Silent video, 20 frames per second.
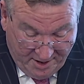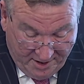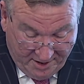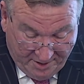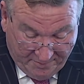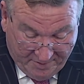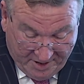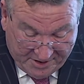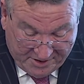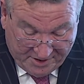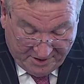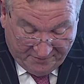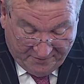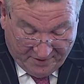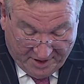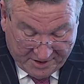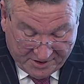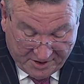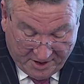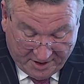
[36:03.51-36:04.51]
the best
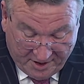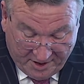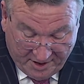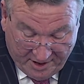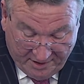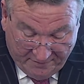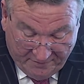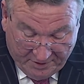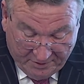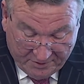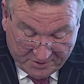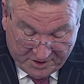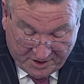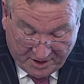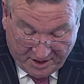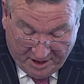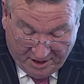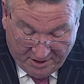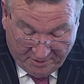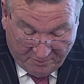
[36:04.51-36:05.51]
advice I can give you is to
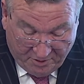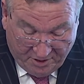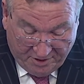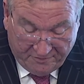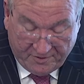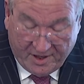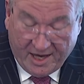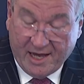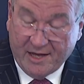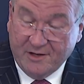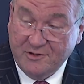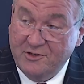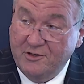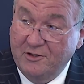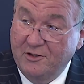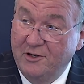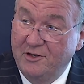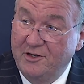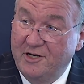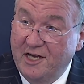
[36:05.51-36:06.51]
go and brief counsel
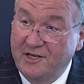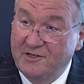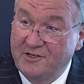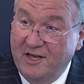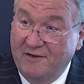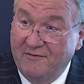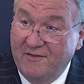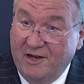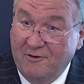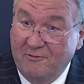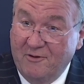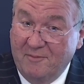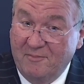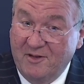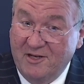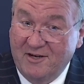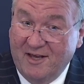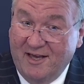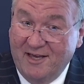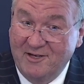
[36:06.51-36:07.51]
who does have that
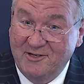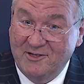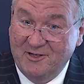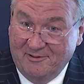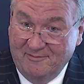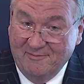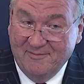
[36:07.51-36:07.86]
reputation.